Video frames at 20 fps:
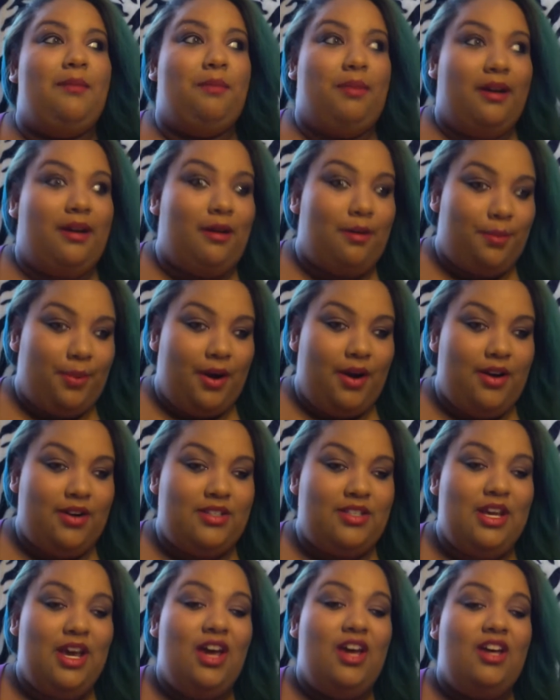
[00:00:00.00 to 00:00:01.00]
bigger
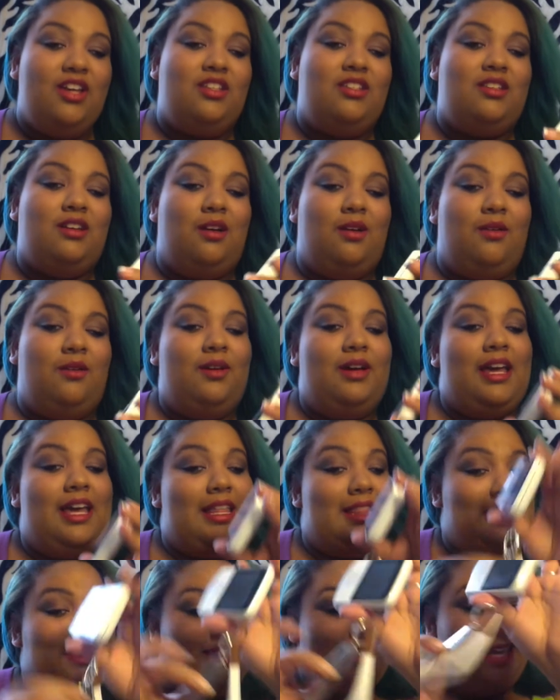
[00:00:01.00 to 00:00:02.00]
purse so
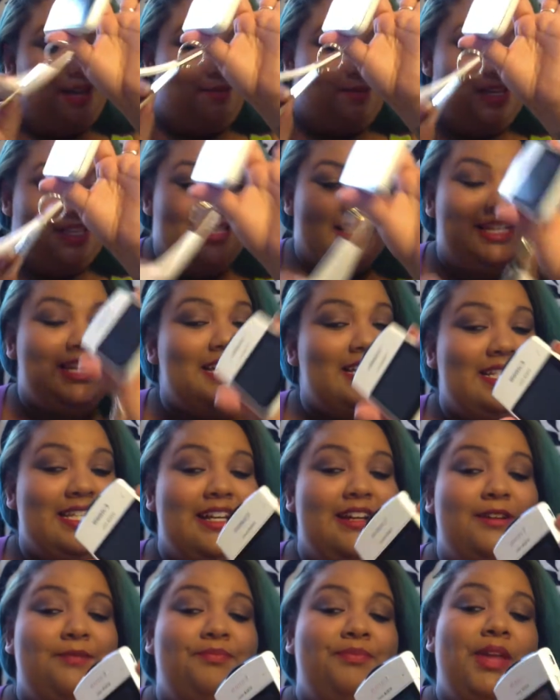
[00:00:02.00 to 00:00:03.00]
that makes it
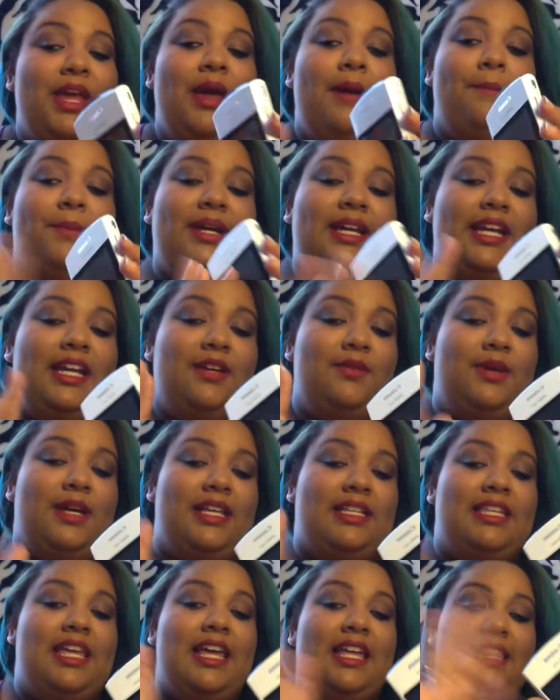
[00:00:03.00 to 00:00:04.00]
easier but
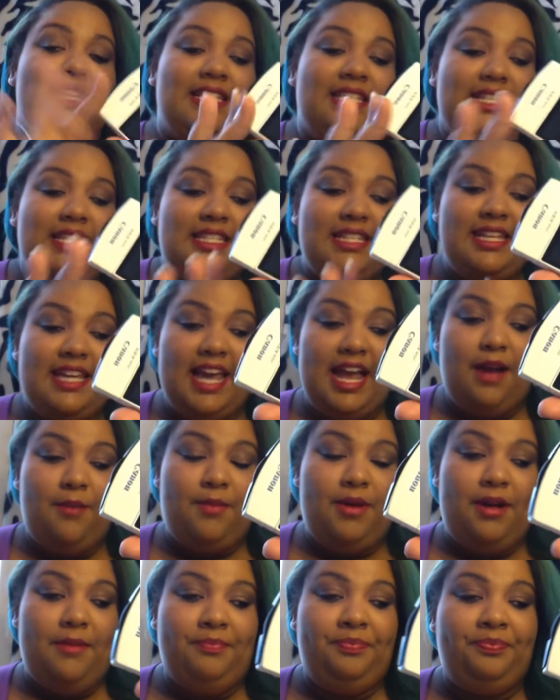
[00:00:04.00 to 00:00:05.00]
anyways this is the
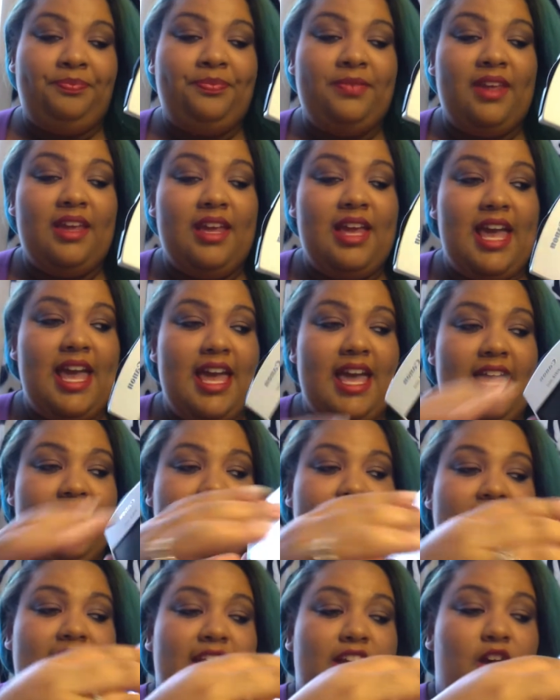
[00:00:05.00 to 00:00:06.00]
camera
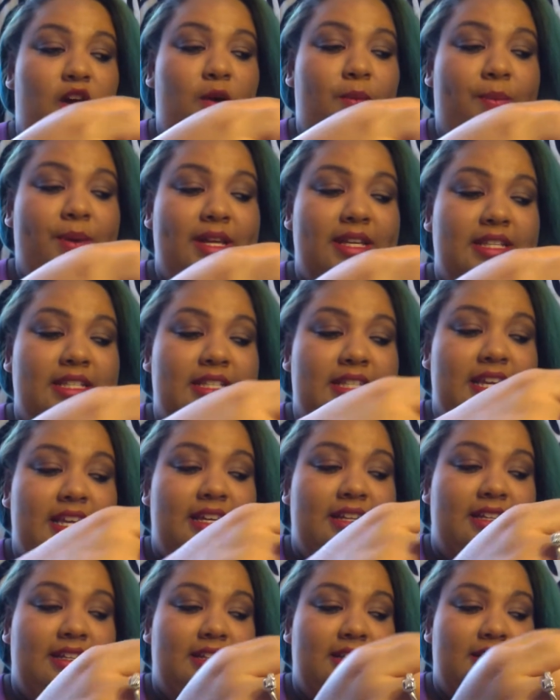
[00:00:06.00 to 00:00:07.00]
and it opens
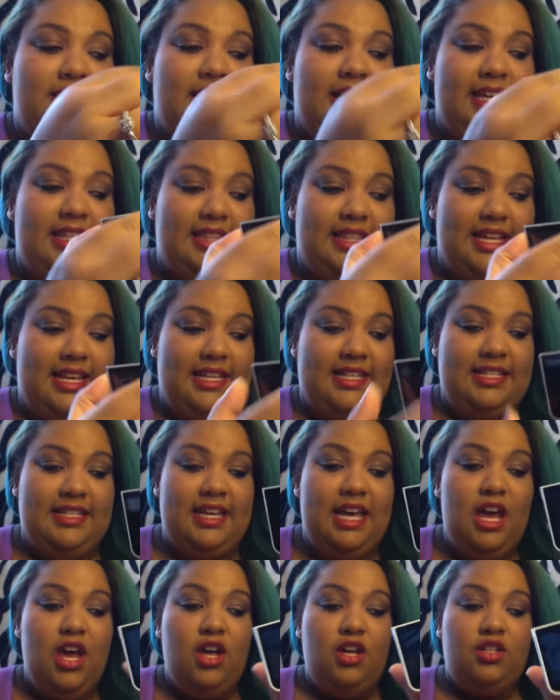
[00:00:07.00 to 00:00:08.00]
like this
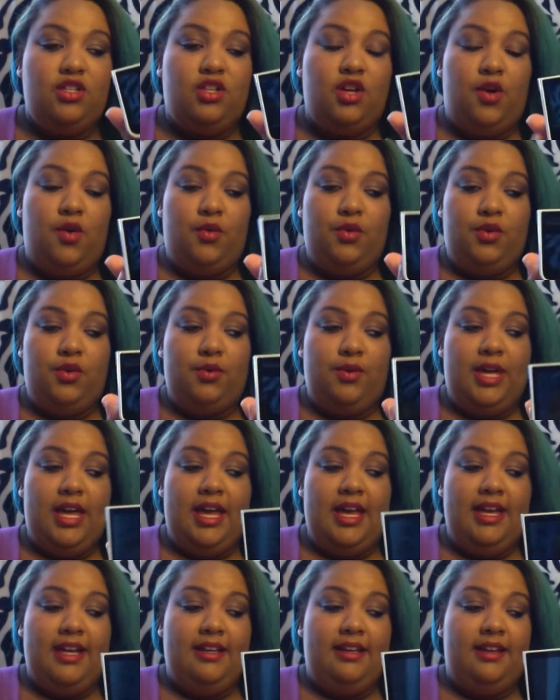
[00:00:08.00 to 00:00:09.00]
so you
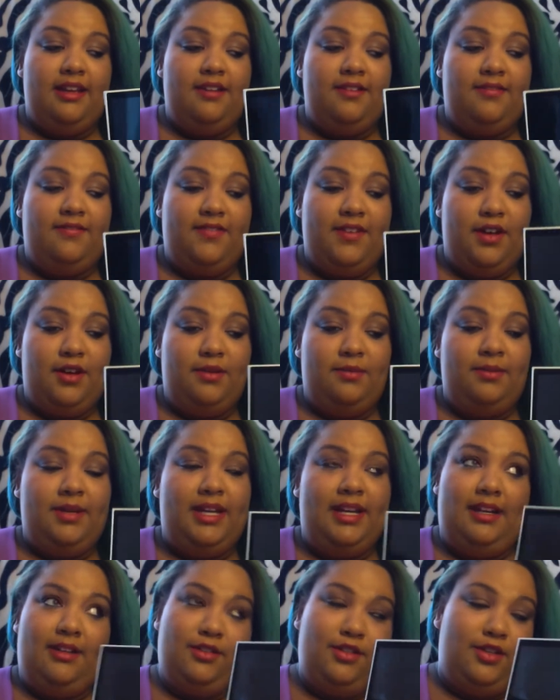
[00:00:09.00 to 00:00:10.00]
can film
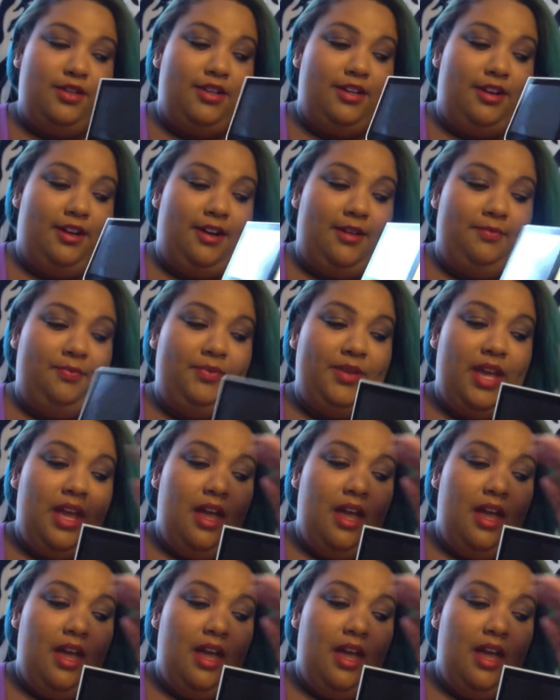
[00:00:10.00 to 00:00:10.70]
and I'll turn it on